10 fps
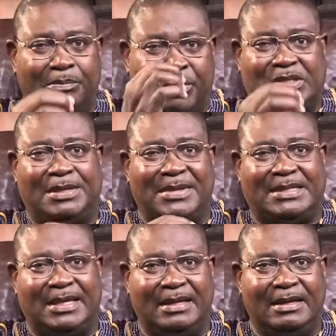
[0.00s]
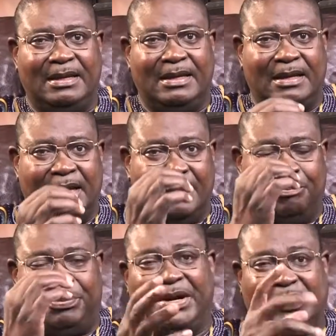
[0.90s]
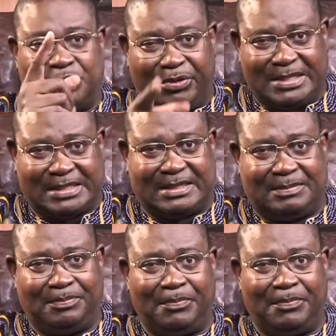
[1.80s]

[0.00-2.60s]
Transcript: Proximity brings risk.